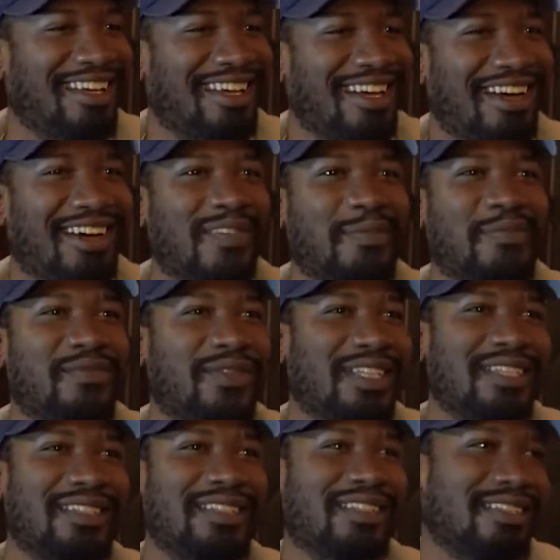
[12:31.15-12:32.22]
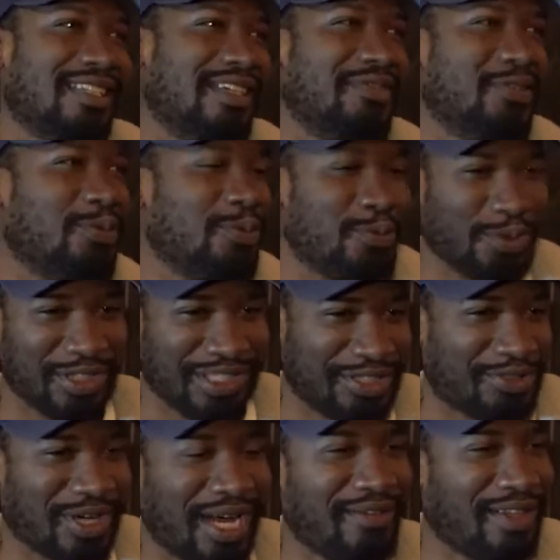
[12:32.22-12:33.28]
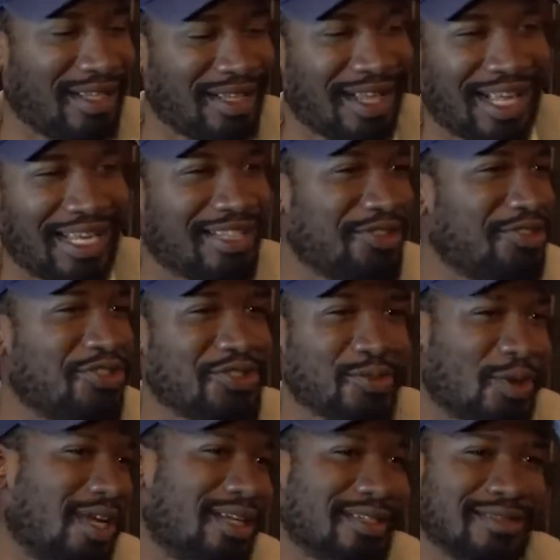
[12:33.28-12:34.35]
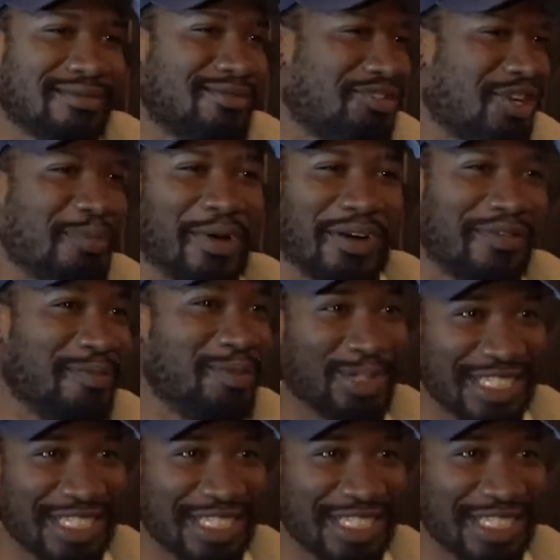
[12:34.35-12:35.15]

um, if you really travel a lot, you just want to jump off a